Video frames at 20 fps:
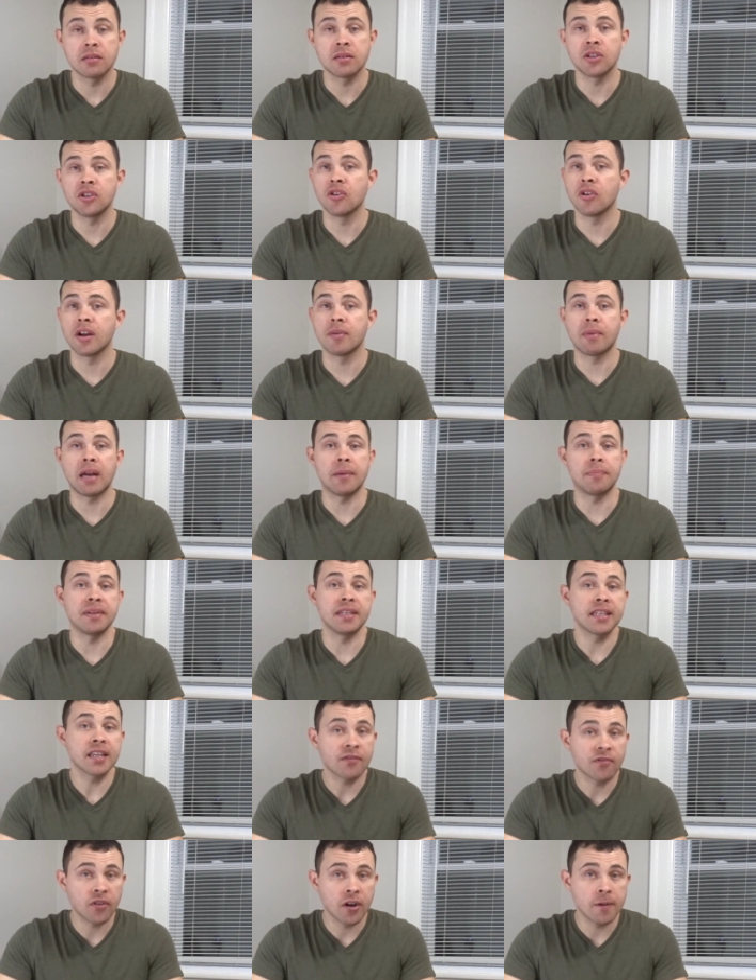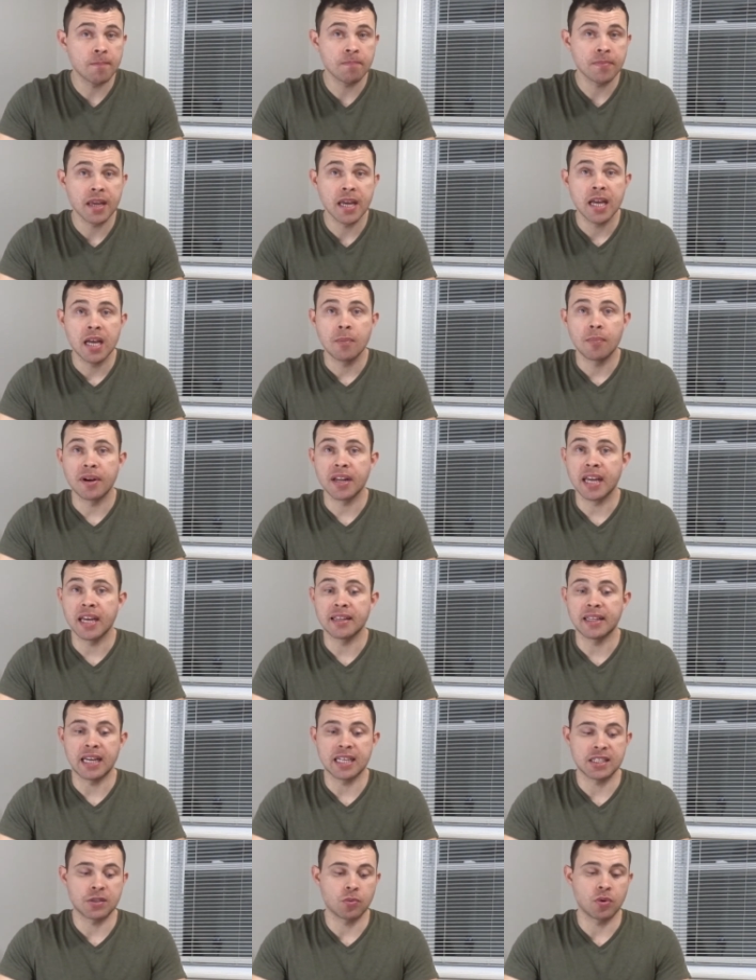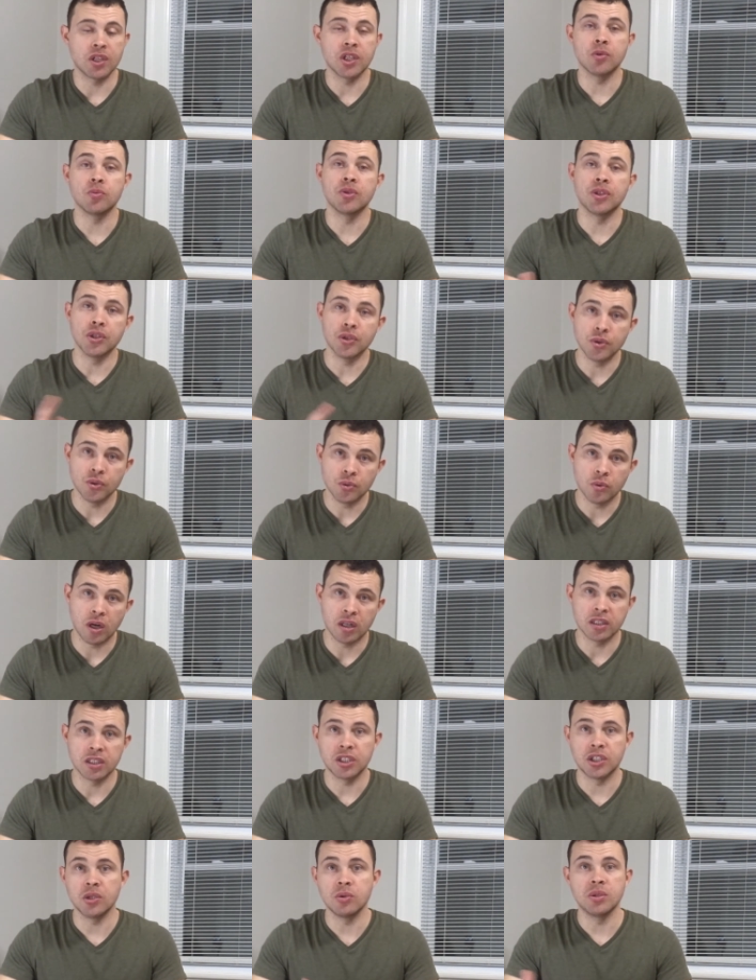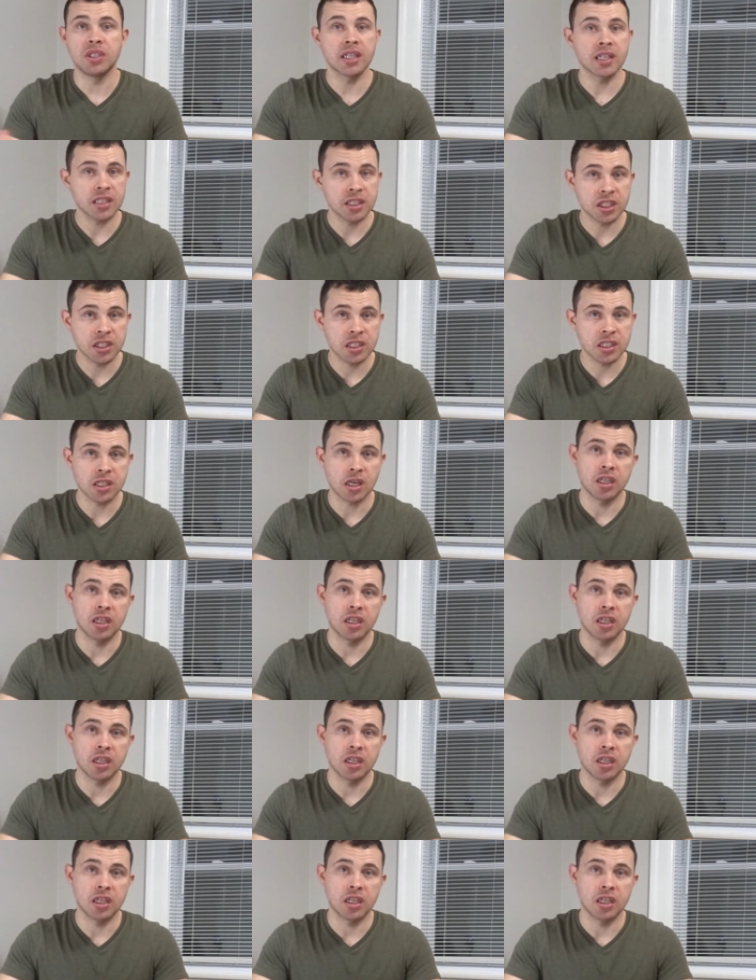Your end might be different, but again, that's what you do on the due diligence,